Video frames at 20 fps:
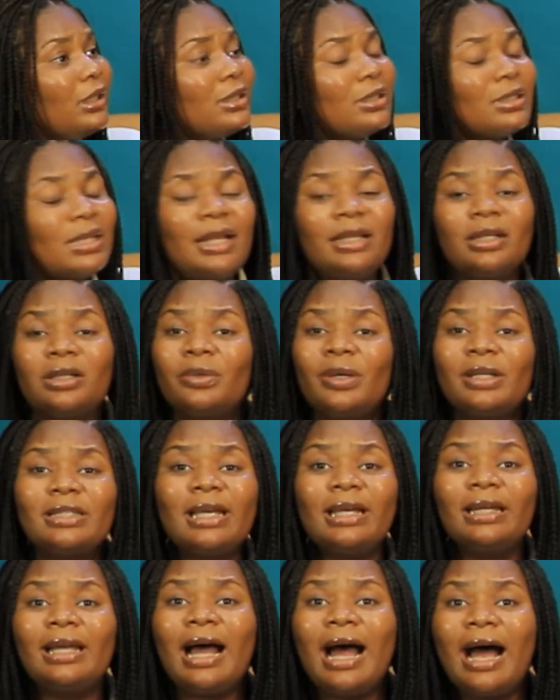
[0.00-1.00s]
said he
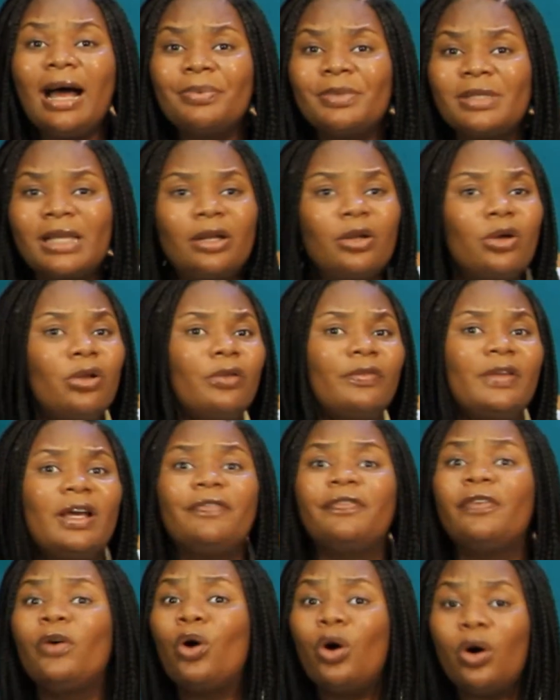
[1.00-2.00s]
created herbs and all of
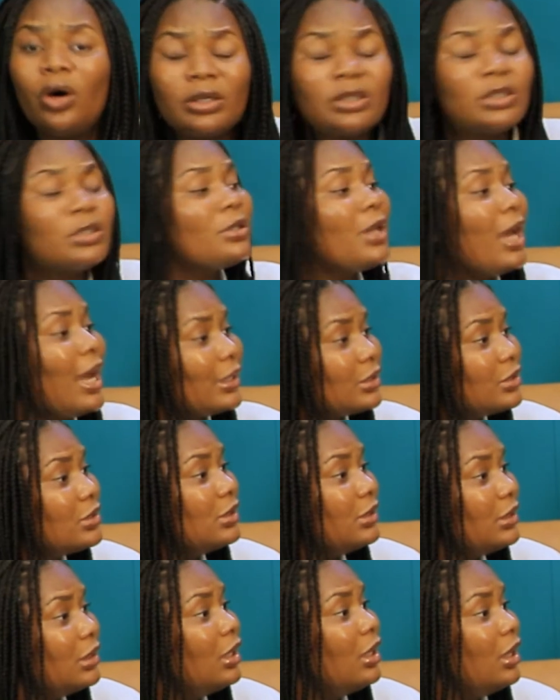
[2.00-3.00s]
that for us to
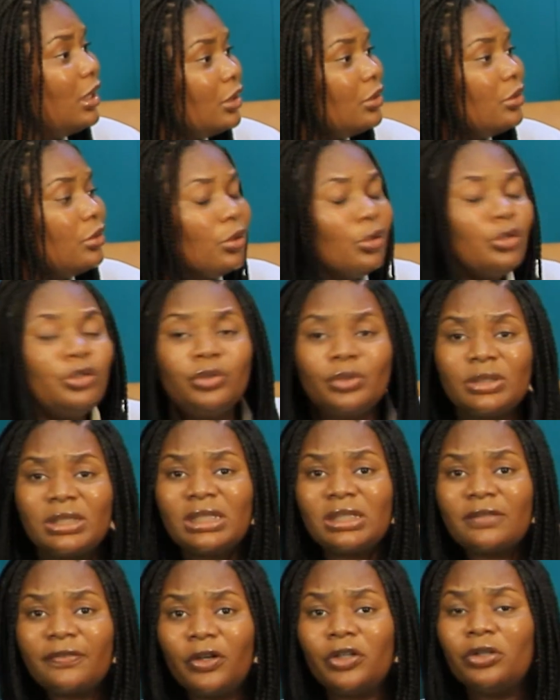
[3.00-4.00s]
actually, use
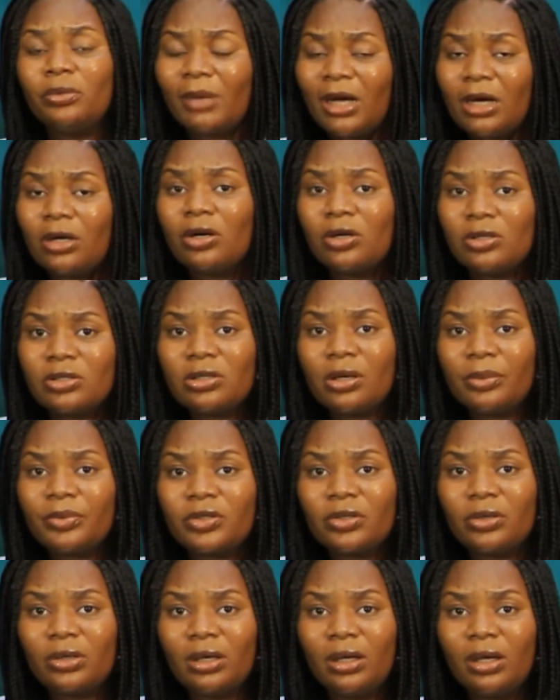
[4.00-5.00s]
it for human
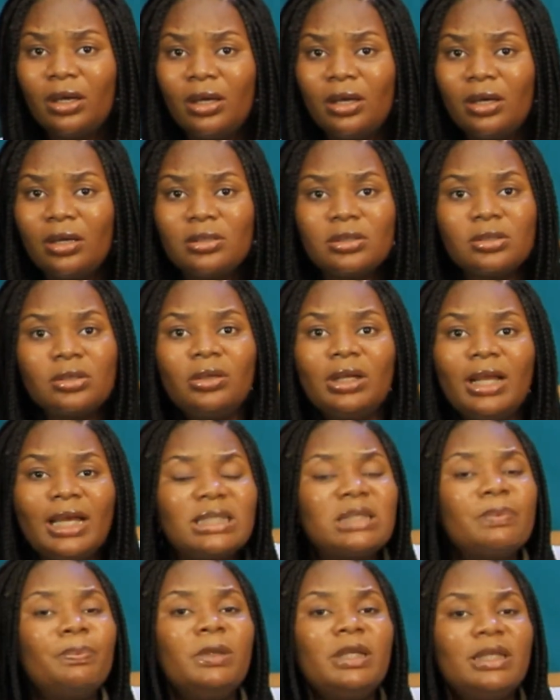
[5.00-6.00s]
consumption. So
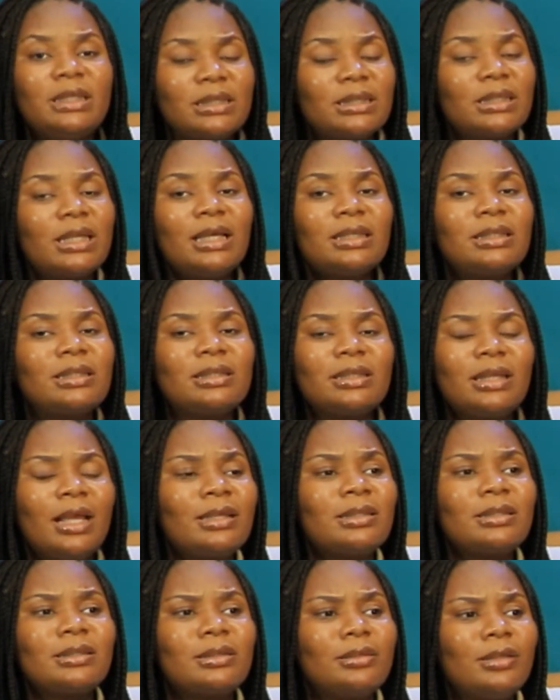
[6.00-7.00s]
let's
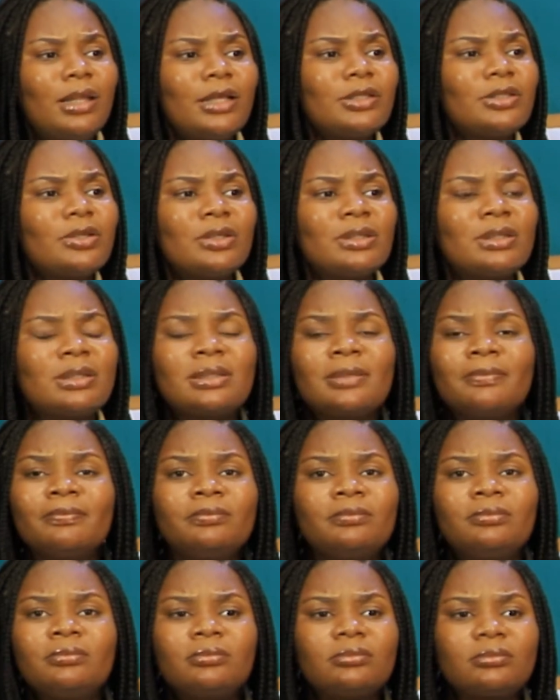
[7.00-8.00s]
just
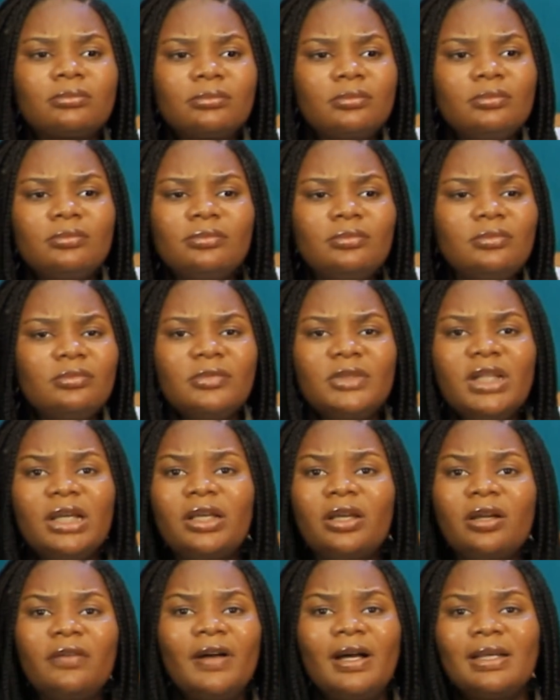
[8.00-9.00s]

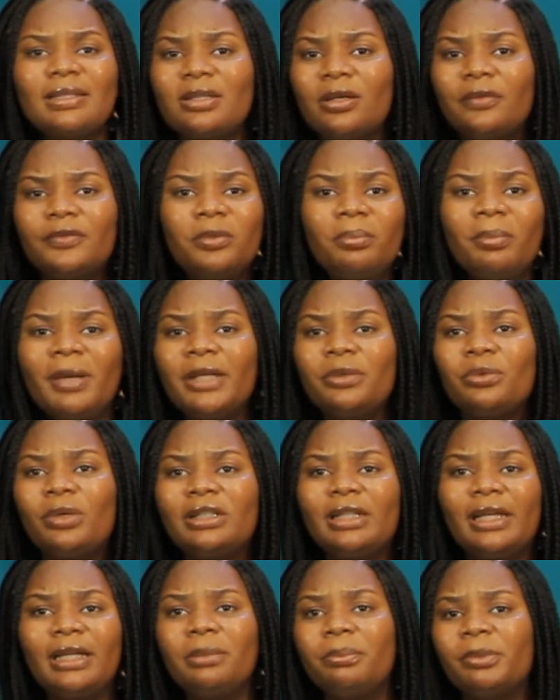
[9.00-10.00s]
take care of ourselves. Don't mind
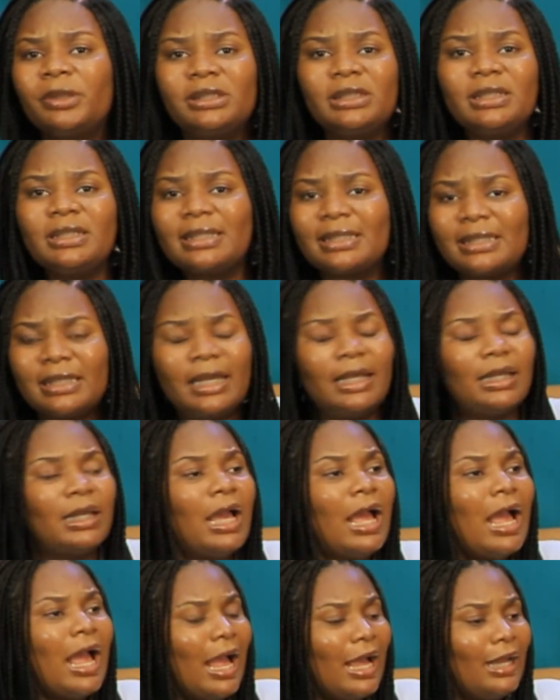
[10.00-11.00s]
what anybody is saying.
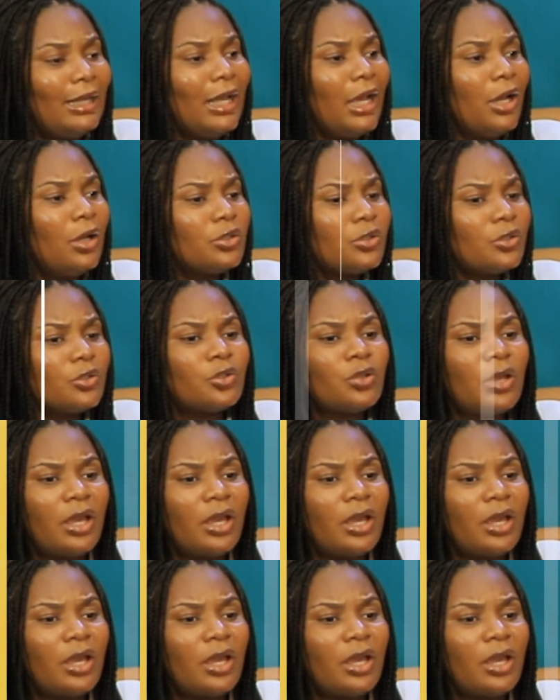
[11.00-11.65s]
And I also saw